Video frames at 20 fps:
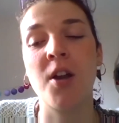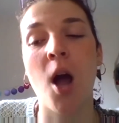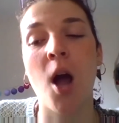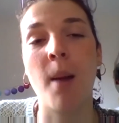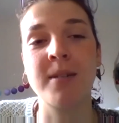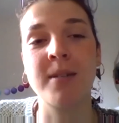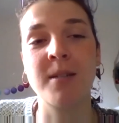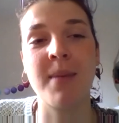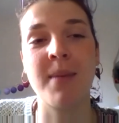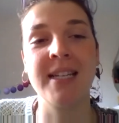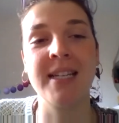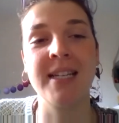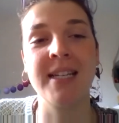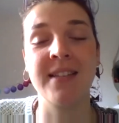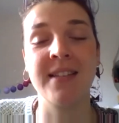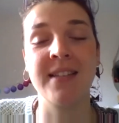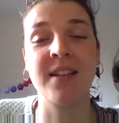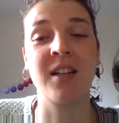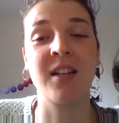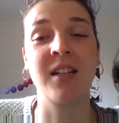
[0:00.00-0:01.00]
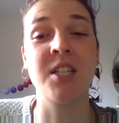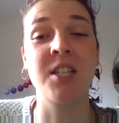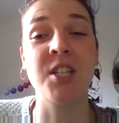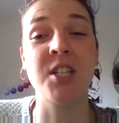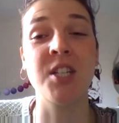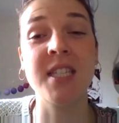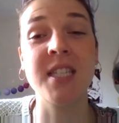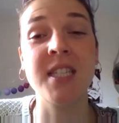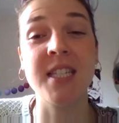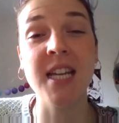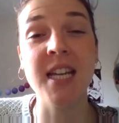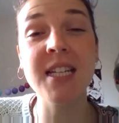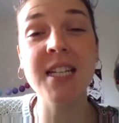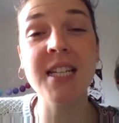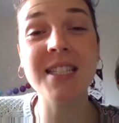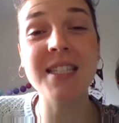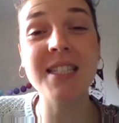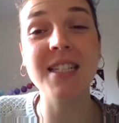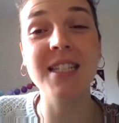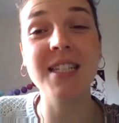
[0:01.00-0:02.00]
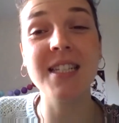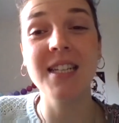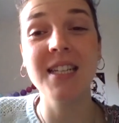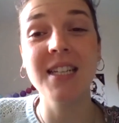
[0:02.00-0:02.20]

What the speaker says: optimizing their logistics